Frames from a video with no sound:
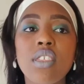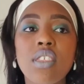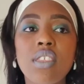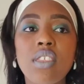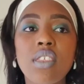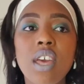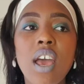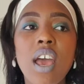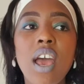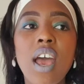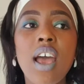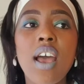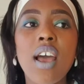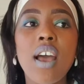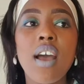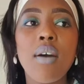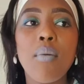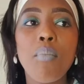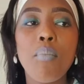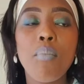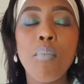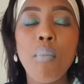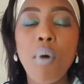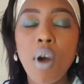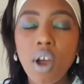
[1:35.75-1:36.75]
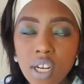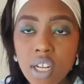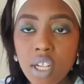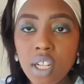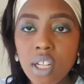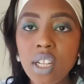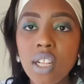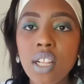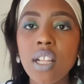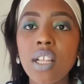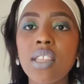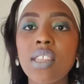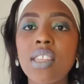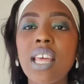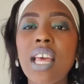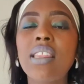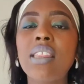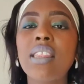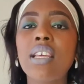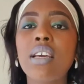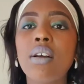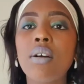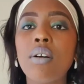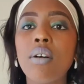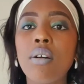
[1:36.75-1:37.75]
the model that
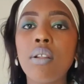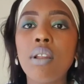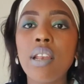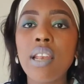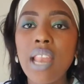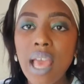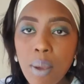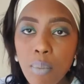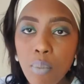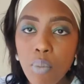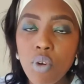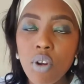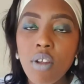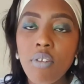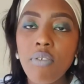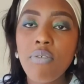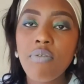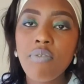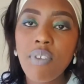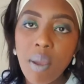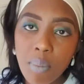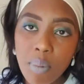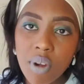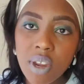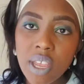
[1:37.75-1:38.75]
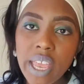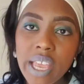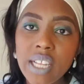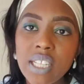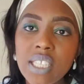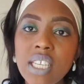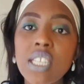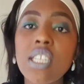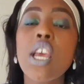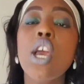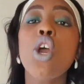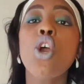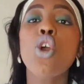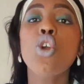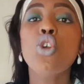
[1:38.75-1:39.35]
the lab would have fabricated